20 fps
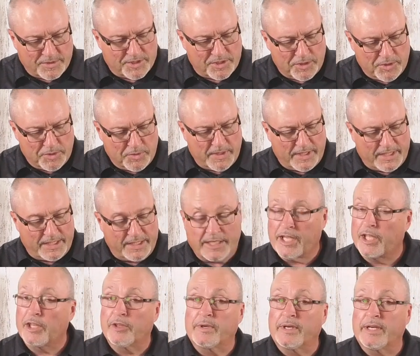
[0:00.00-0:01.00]
to
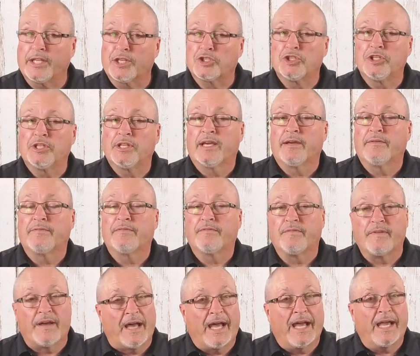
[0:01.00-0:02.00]
another edition of
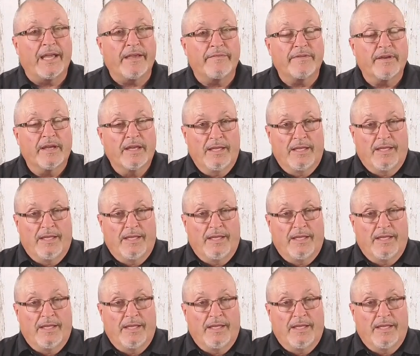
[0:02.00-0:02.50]
5